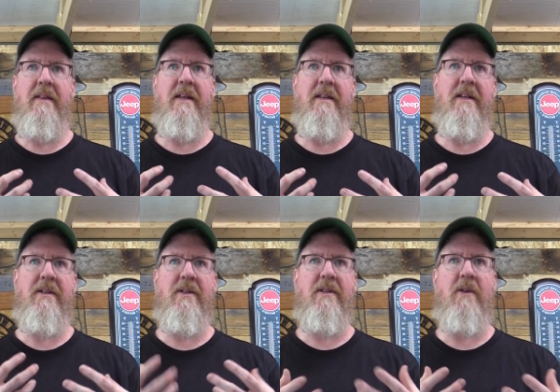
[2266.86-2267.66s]
th
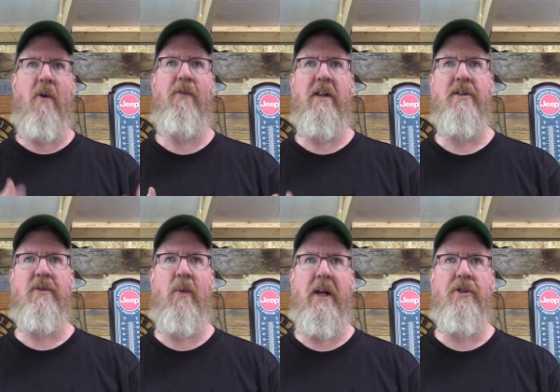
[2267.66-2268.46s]
this is hopefully
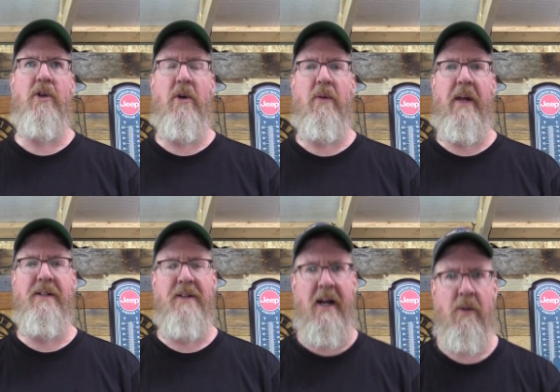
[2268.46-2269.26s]
just a way to show you that
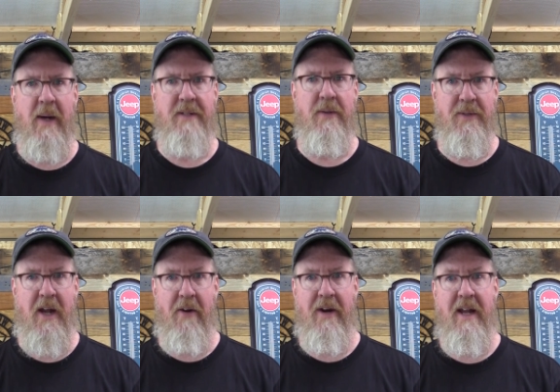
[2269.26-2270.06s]
it's not quite so
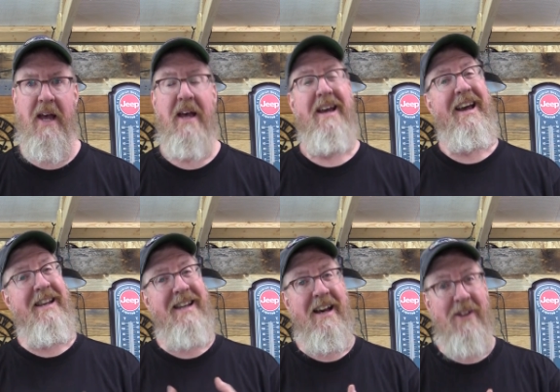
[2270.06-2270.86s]
scary.
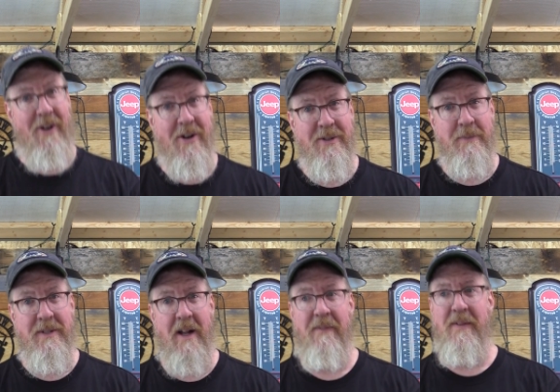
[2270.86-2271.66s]
And yeah, there are some
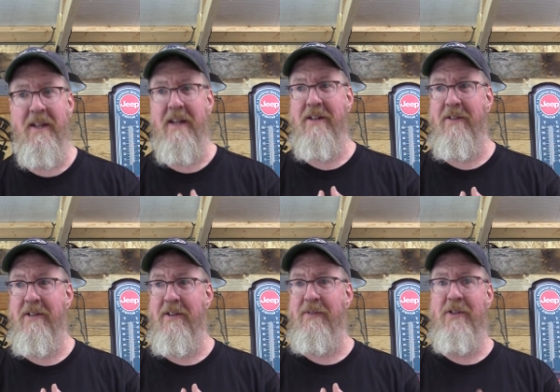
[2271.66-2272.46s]
stuff that you
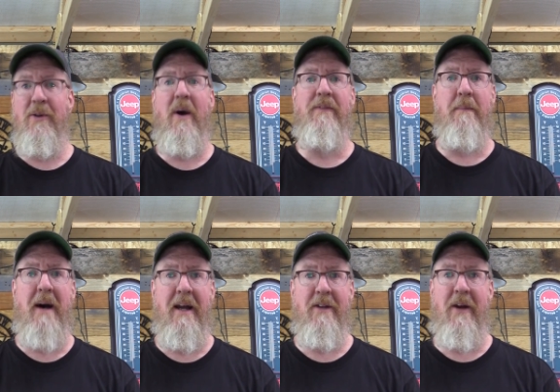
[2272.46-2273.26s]
you, you have to
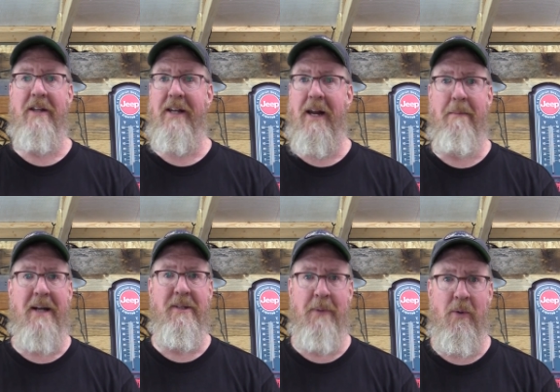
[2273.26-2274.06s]
buy. You you got to buy
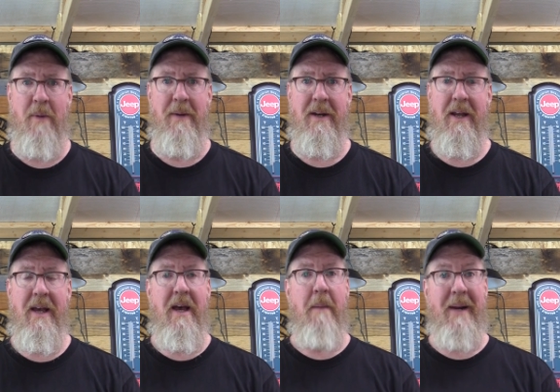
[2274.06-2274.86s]
some equipment.
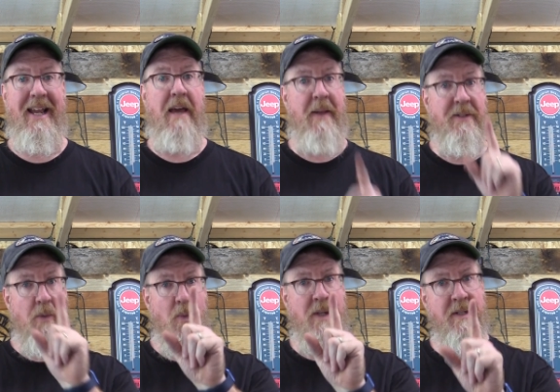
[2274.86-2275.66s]
But again, that's a
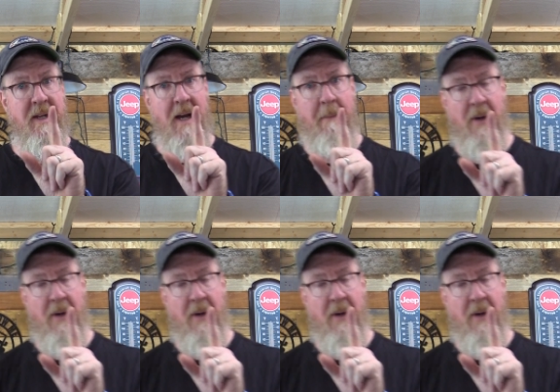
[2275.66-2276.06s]
one-time